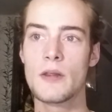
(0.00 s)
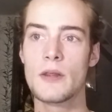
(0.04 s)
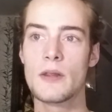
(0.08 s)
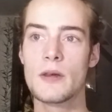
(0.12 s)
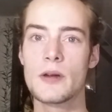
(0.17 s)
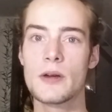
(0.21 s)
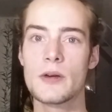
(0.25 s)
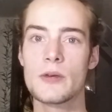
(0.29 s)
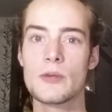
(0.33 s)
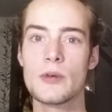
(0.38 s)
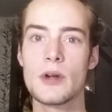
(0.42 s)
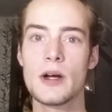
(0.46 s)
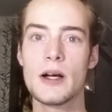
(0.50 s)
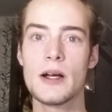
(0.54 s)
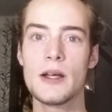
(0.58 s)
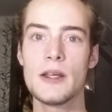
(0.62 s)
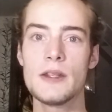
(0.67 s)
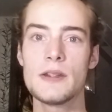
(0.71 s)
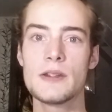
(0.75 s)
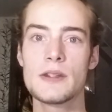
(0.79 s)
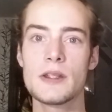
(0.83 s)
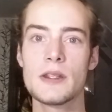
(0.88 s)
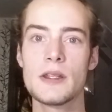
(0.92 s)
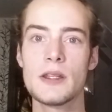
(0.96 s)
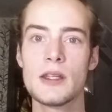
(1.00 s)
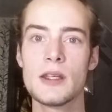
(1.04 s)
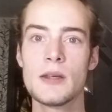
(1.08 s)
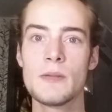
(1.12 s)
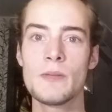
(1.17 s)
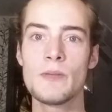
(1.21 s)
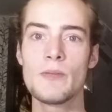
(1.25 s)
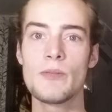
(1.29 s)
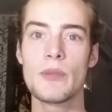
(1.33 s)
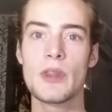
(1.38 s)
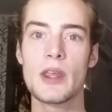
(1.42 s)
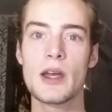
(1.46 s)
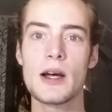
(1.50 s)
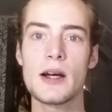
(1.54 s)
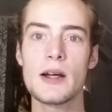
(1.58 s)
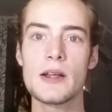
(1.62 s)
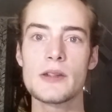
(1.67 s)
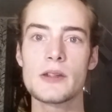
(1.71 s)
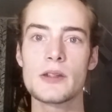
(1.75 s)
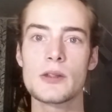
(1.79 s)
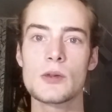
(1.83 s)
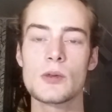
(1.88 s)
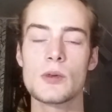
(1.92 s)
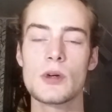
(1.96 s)
there arise in him the
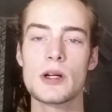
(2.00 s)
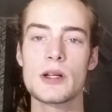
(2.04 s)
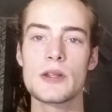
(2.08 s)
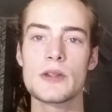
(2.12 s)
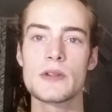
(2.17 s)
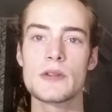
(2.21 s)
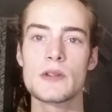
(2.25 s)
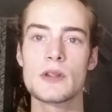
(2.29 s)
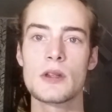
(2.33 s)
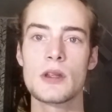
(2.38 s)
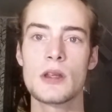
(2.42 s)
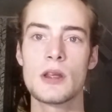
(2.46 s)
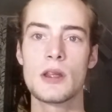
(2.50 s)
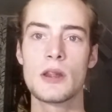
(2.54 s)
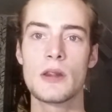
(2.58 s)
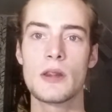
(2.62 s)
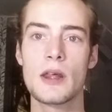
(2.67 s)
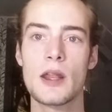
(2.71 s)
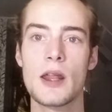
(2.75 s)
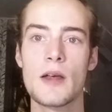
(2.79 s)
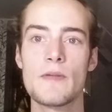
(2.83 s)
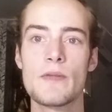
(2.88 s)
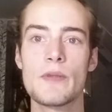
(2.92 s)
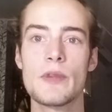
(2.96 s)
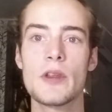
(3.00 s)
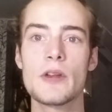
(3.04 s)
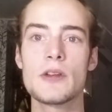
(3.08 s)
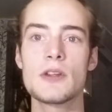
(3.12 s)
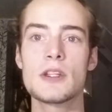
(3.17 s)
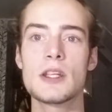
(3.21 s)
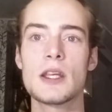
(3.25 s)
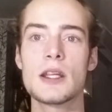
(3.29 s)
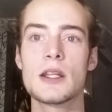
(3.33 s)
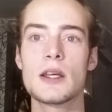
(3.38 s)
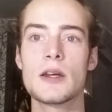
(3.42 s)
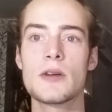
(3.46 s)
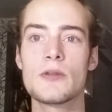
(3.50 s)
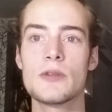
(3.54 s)
Āsavas that have not yet